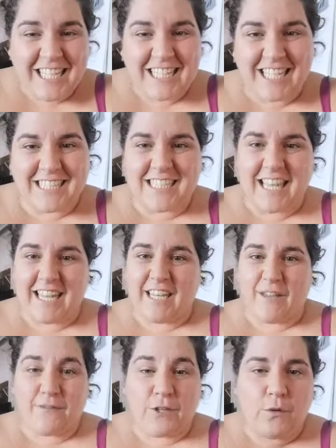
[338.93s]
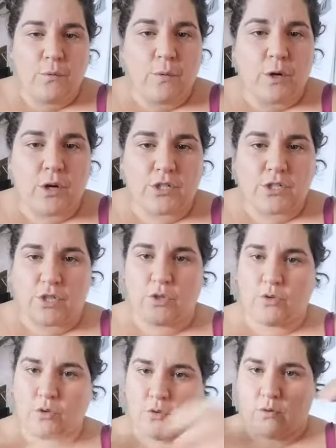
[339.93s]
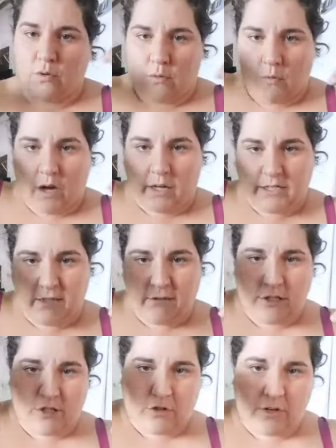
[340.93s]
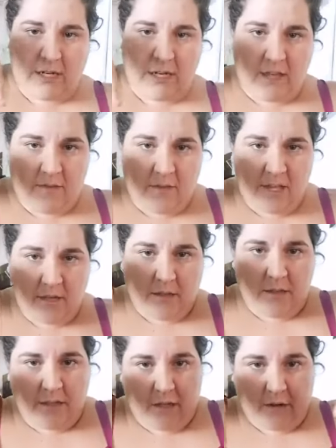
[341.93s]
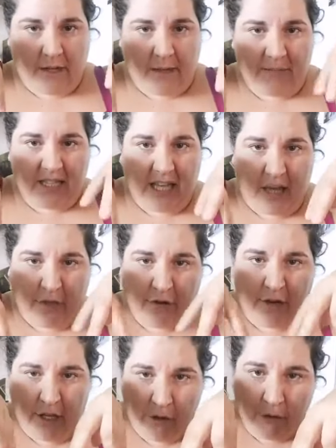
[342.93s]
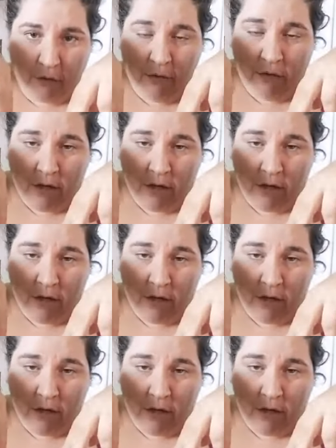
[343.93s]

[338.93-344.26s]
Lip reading: that said if you were to walk down the street and then here comes the other you